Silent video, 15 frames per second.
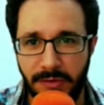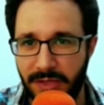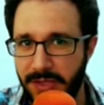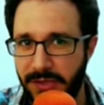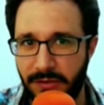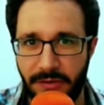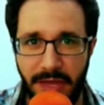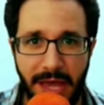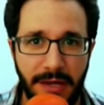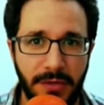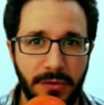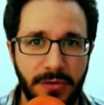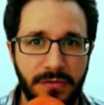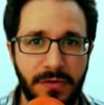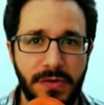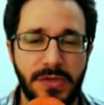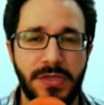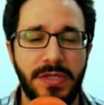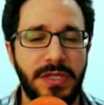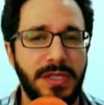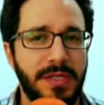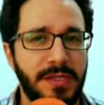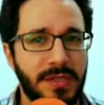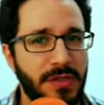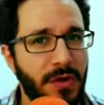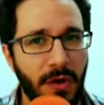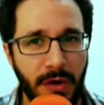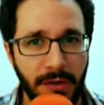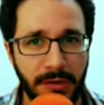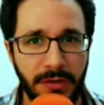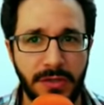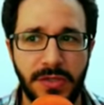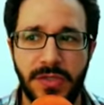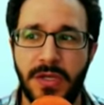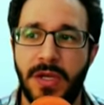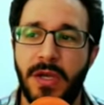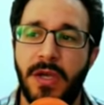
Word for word: this or that university, scholars